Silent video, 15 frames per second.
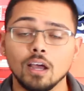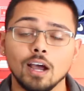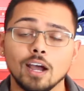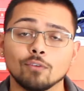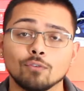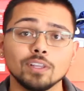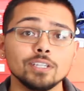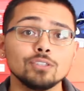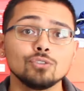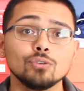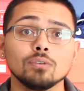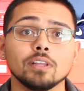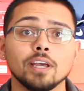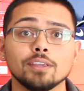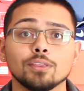I really do
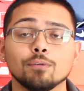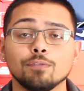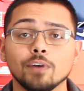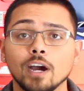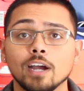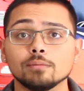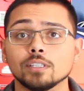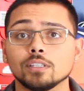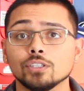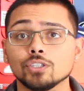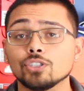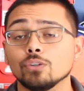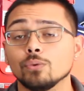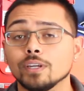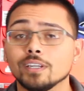like the vibes that this
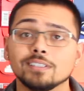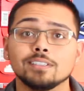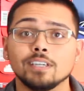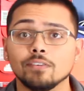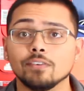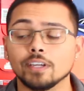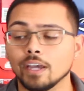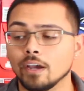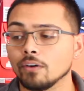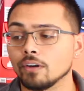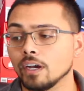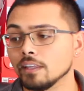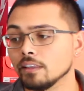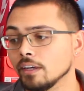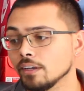shoe is giving out.
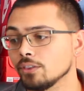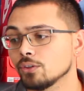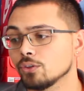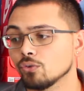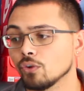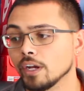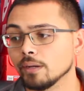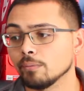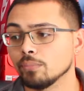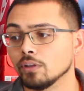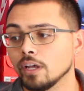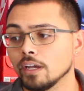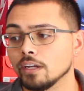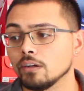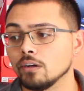I like the gray and
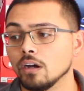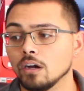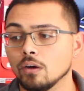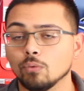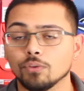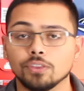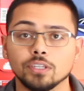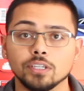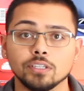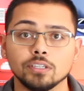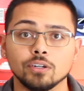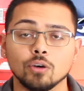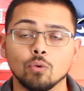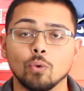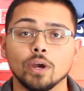black with the
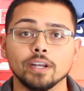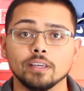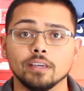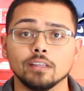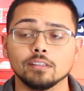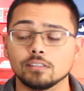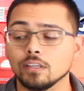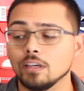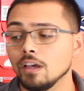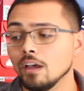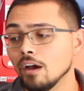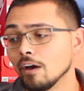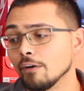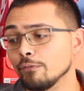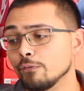white hits.
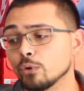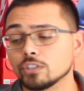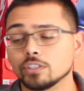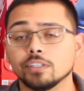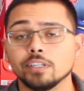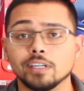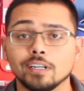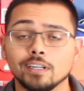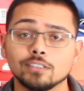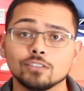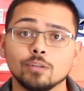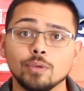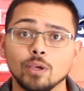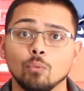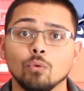Unfortunately, it is
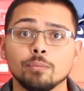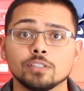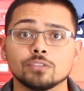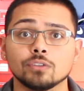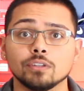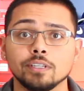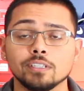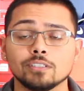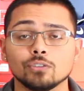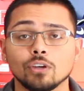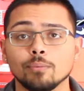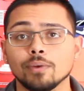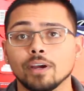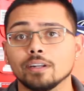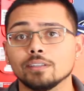going to be a women's release, so
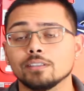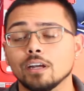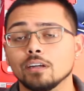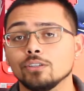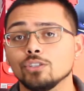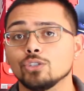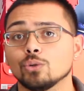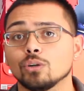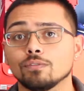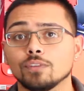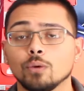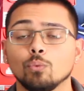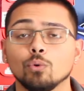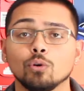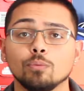I'm not exactly sure if
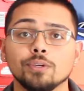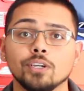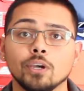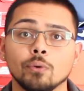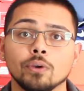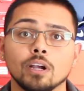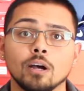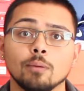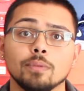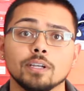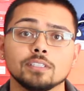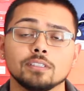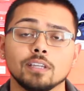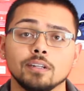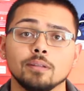they will be going up
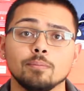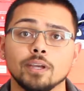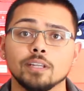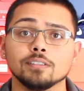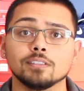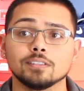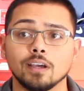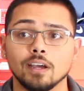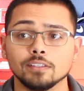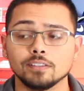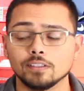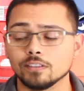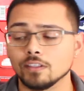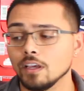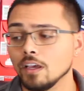extended men's
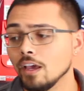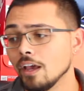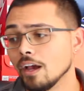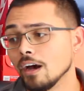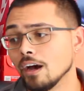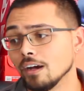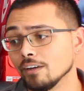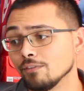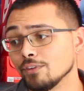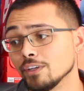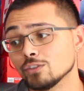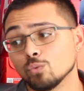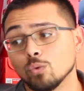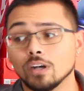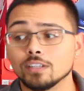sizes. If
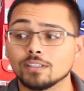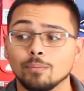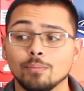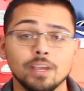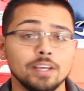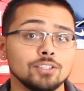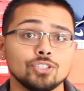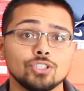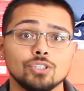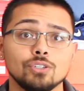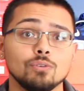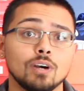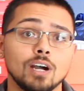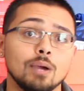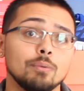this was a men's
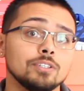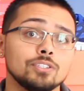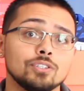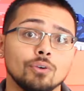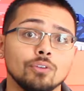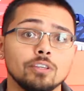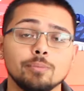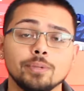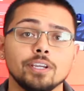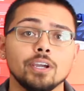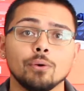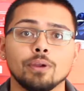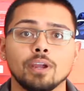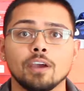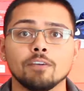shoe, I would totally be
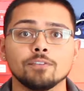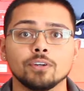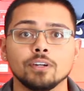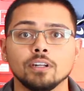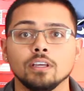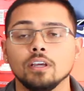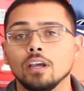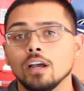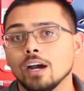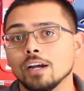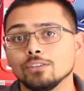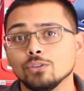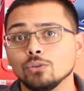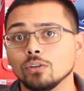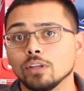going after it.
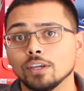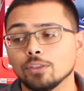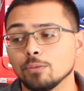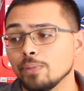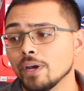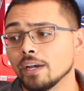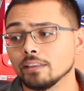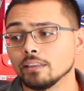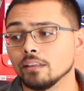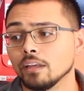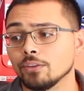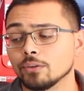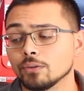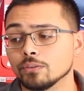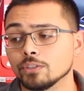I do like the patent
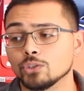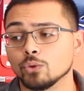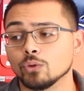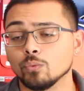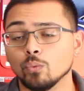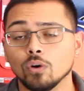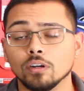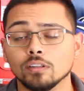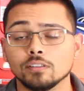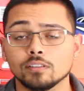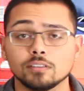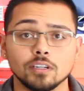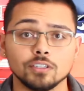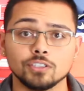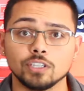leather on the Jordan 1s,
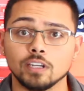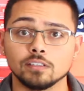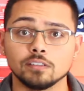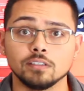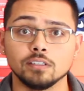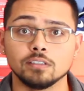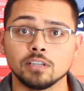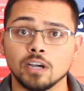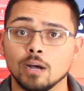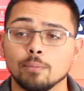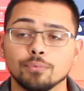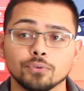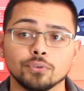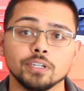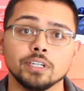such as the
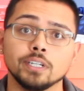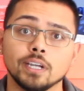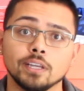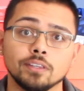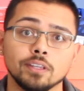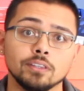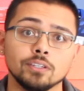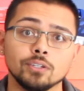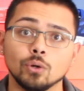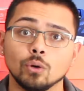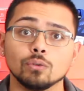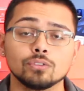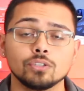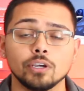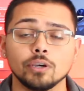top 3 and then the
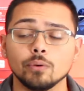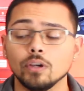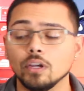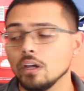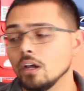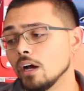gold toe.